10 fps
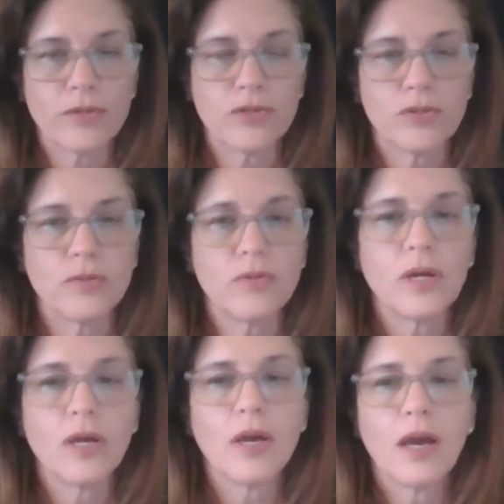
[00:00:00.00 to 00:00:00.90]
to
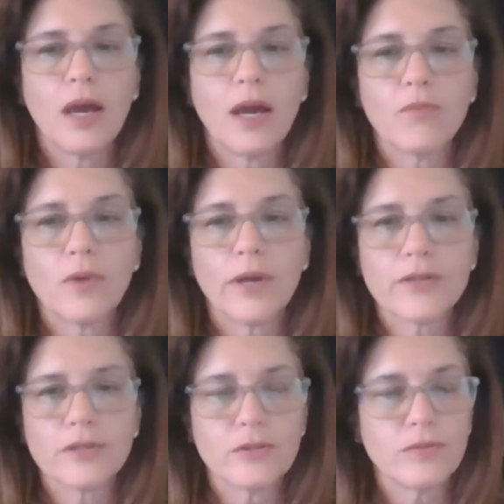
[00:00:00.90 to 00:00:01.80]

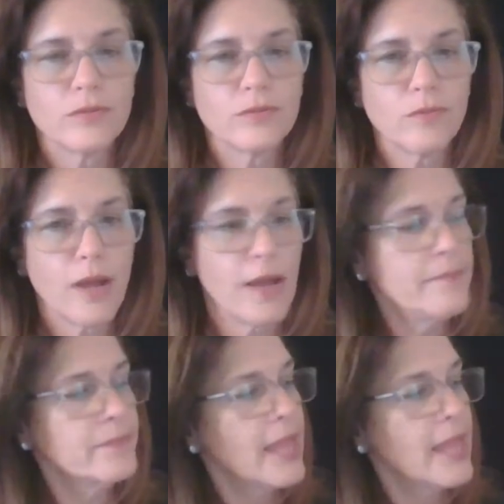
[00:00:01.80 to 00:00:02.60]
want to rub.